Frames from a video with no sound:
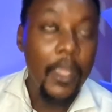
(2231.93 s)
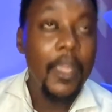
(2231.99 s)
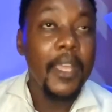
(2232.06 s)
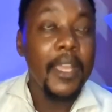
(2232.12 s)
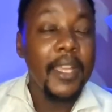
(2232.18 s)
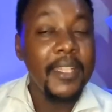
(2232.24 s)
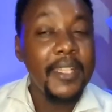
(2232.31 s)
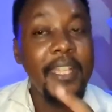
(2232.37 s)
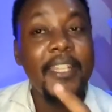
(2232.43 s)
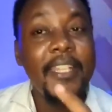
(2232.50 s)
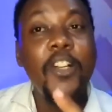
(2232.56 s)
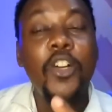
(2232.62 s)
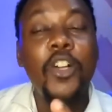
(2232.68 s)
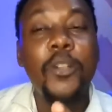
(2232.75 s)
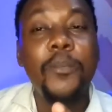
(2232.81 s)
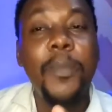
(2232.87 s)
Daniel
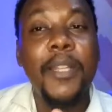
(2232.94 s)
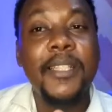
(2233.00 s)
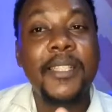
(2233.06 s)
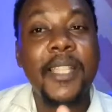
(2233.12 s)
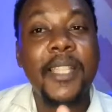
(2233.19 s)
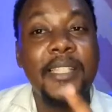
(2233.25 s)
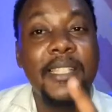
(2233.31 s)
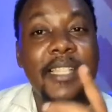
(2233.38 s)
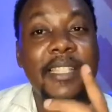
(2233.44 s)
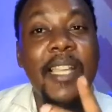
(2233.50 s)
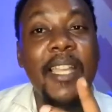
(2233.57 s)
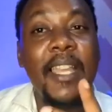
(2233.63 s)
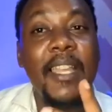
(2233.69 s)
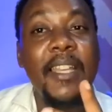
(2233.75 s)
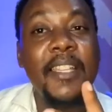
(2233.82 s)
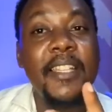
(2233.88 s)
Goleman says the second
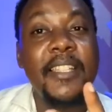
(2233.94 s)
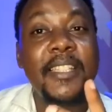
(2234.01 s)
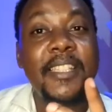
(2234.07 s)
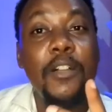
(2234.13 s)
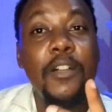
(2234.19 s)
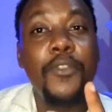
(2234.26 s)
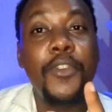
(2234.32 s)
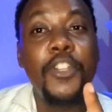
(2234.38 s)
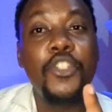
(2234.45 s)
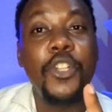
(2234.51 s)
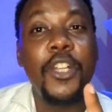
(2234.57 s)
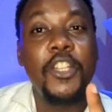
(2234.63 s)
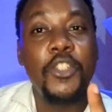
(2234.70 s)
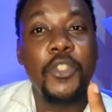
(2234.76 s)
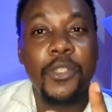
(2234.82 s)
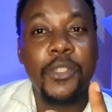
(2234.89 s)
is
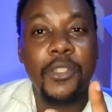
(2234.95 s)
self-regulations.